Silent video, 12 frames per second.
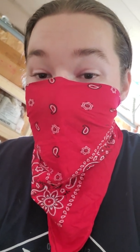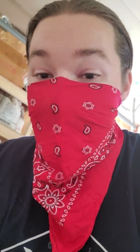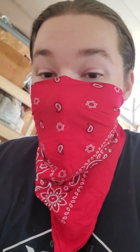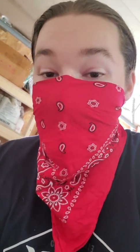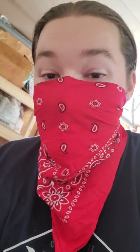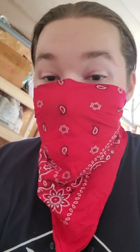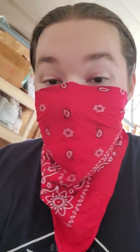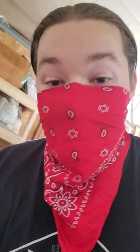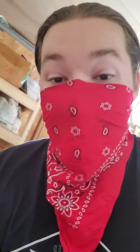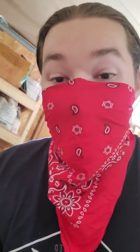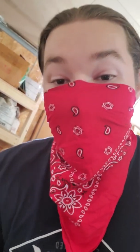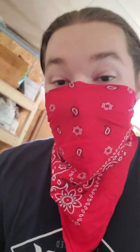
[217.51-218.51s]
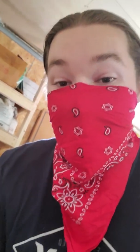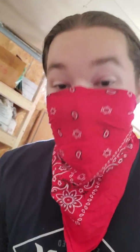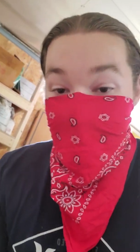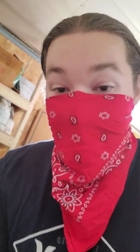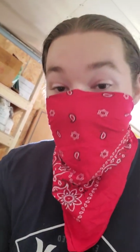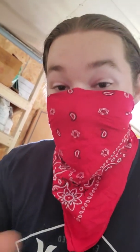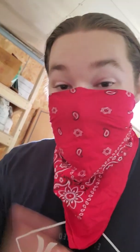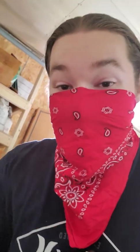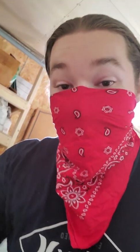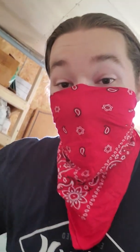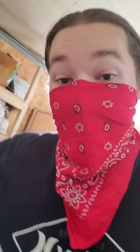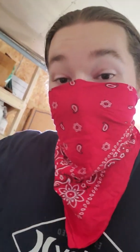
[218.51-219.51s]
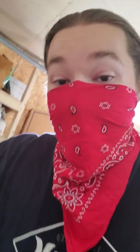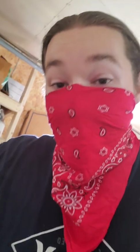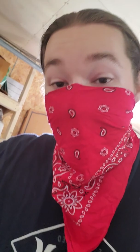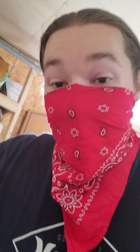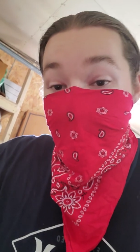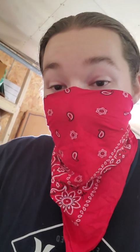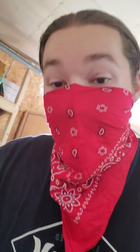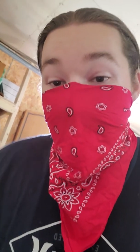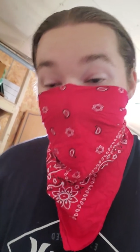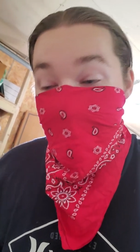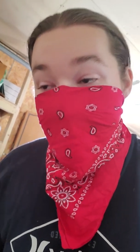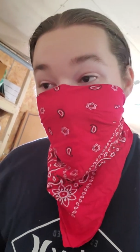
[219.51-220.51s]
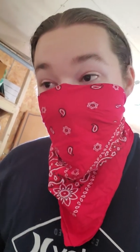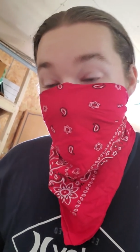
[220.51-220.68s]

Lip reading: So people can light spam, even though